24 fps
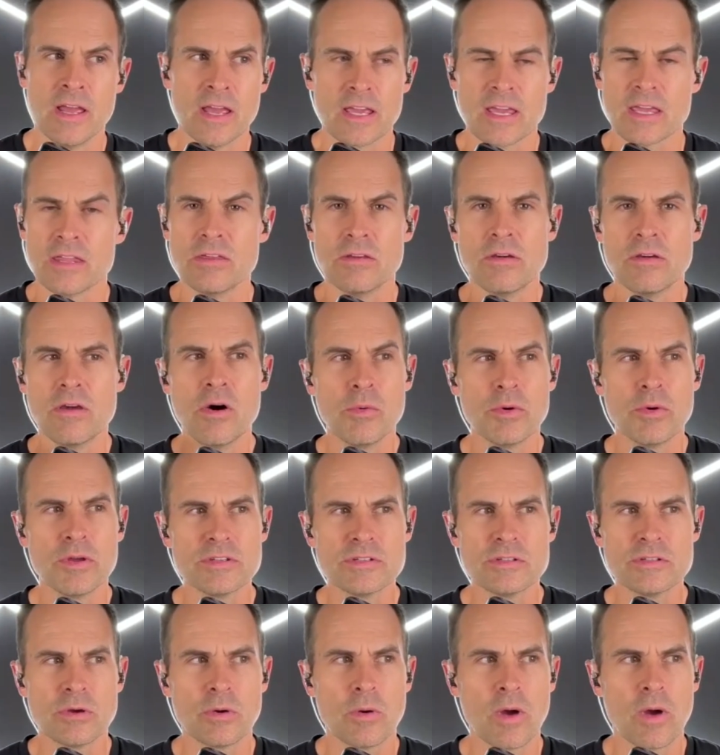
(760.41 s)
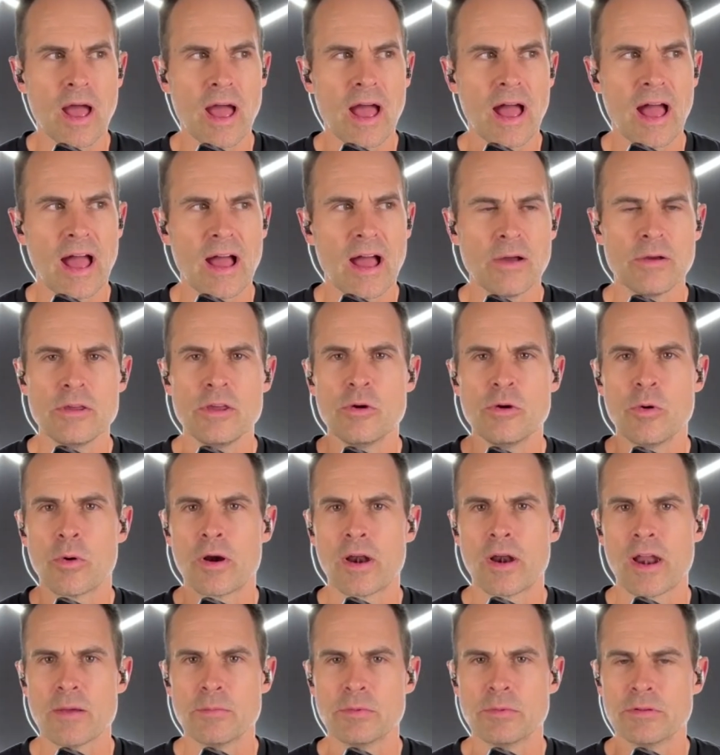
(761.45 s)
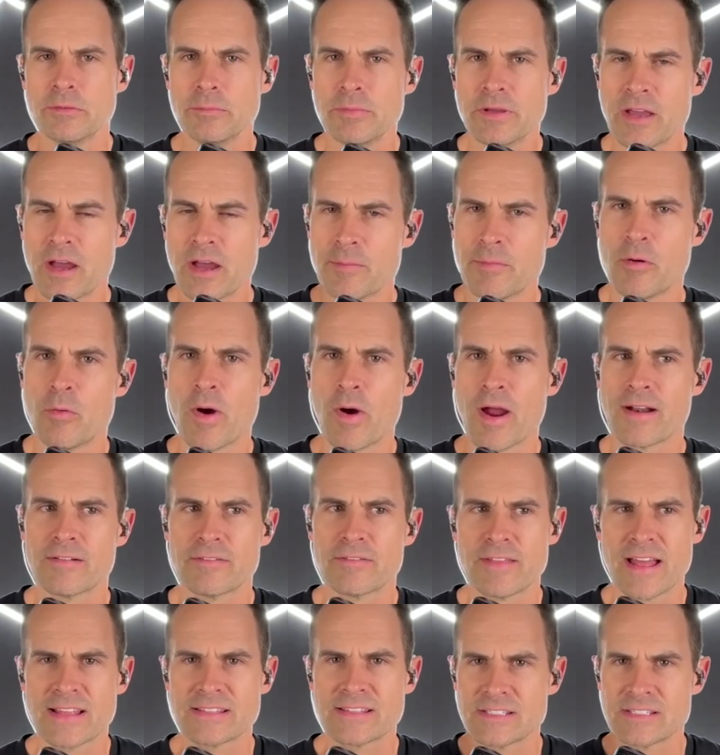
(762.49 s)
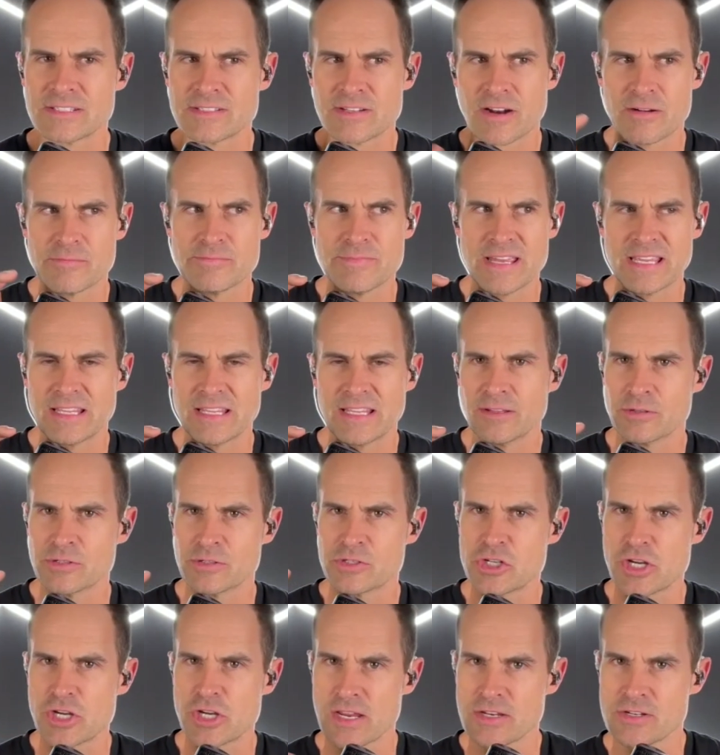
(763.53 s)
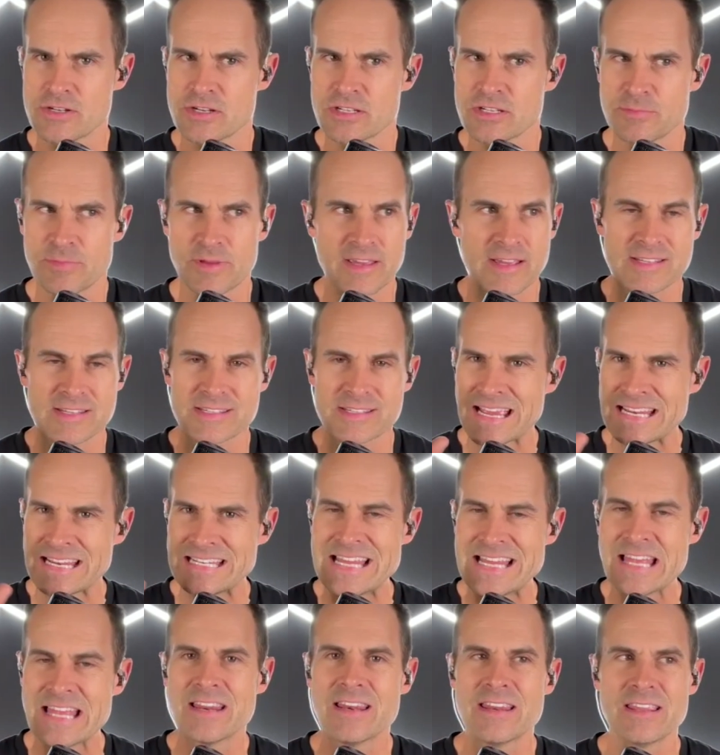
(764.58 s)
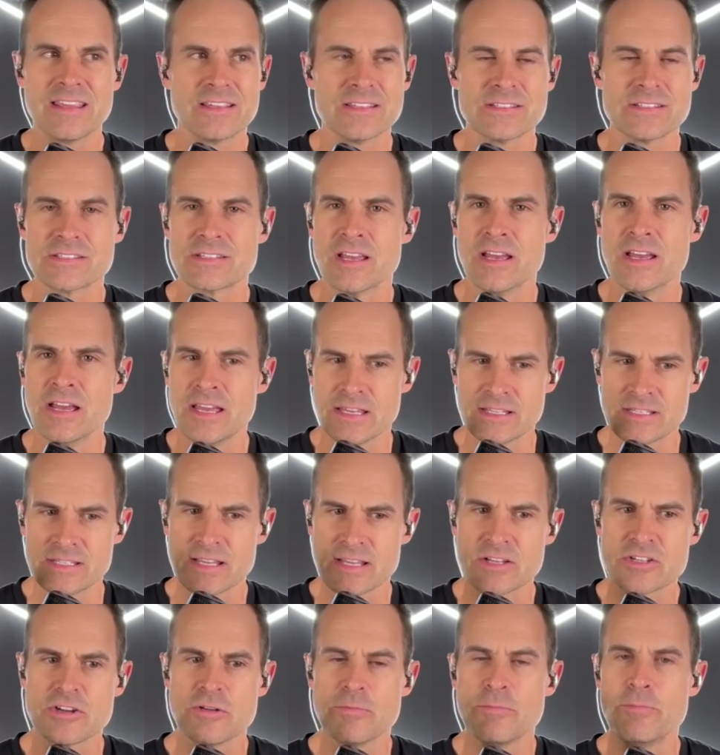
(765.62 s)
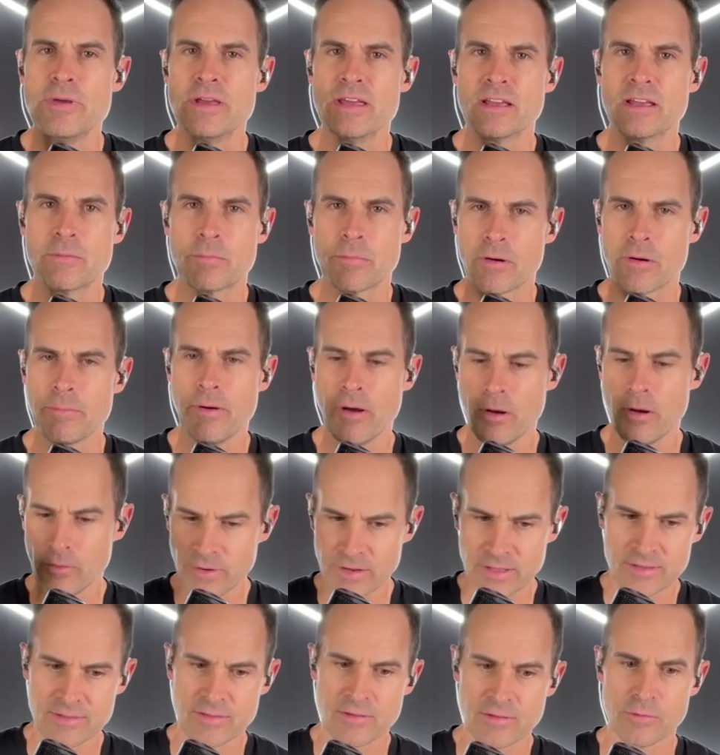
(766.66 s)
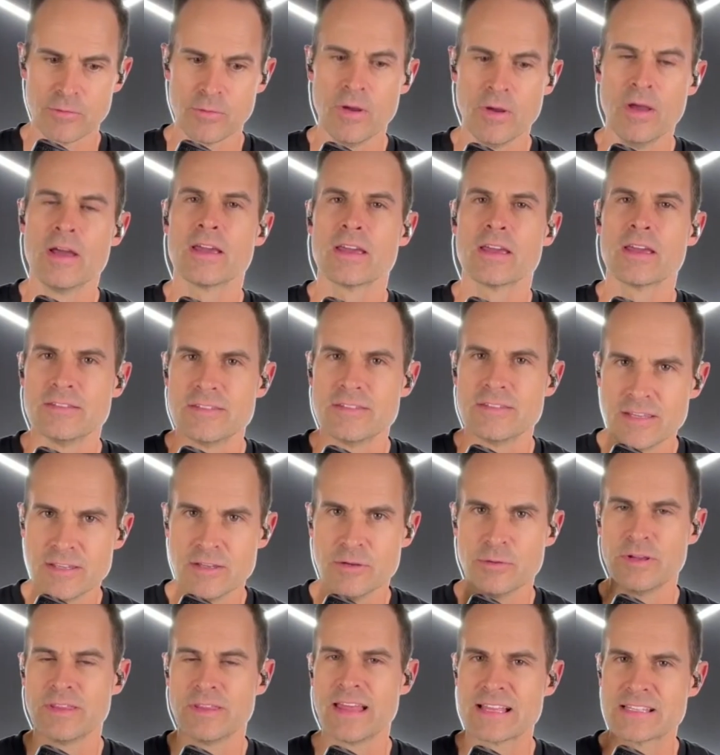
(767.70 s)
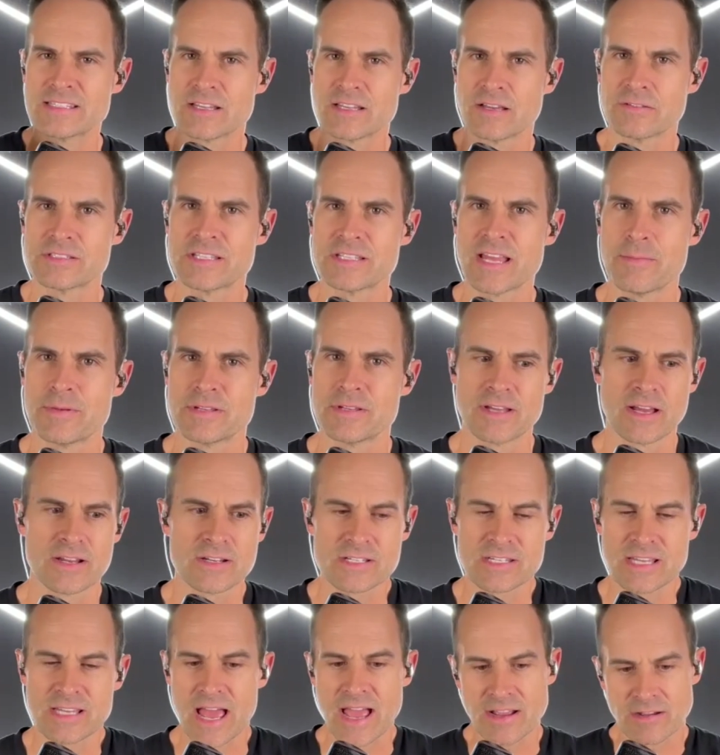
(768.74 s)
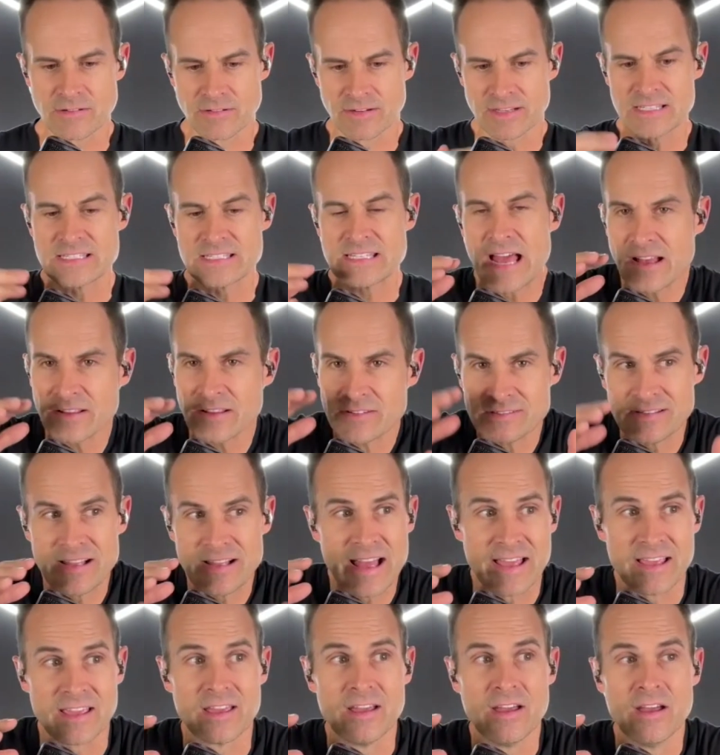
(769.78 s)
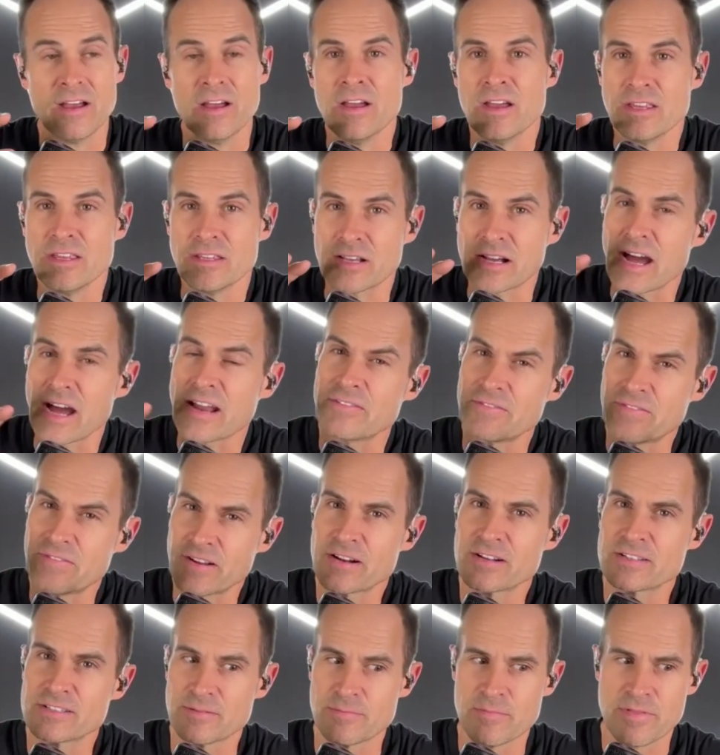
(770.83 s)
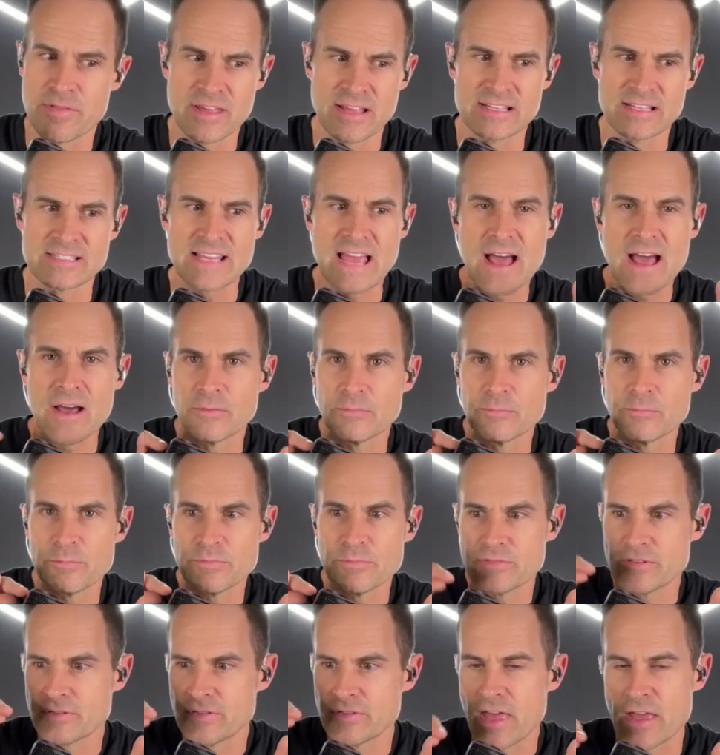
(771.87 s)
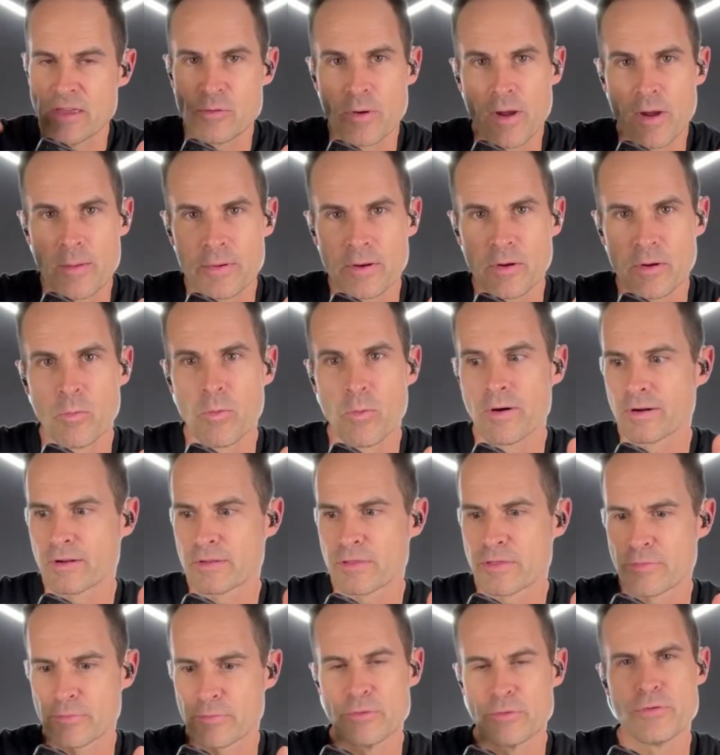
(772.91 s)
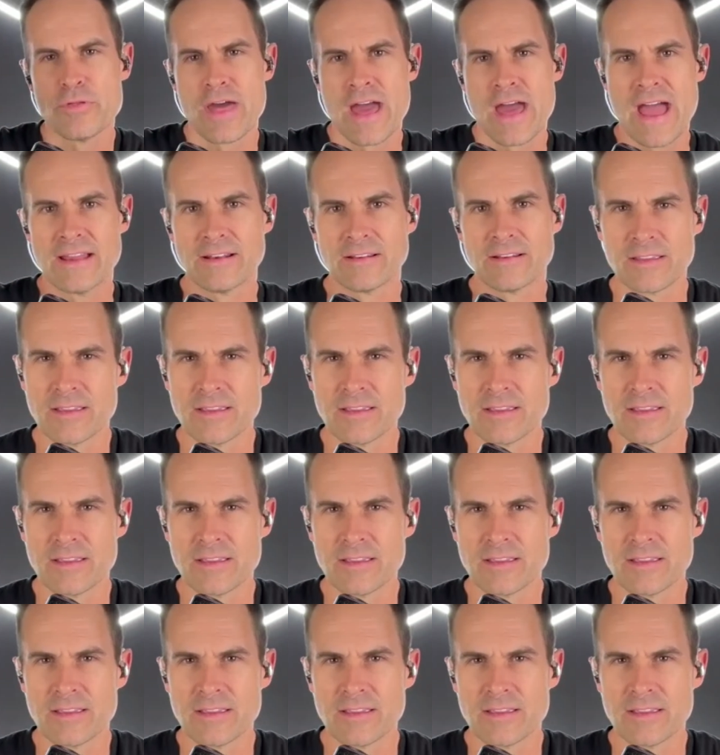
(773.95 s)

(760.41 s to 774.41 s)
Can you go into how you were able to become aware of that to start making those changes? Because identity is such a big proponent to continuing that self-sabotage cycle. And it sounds like you kind of figured some things out that you were able to work through that.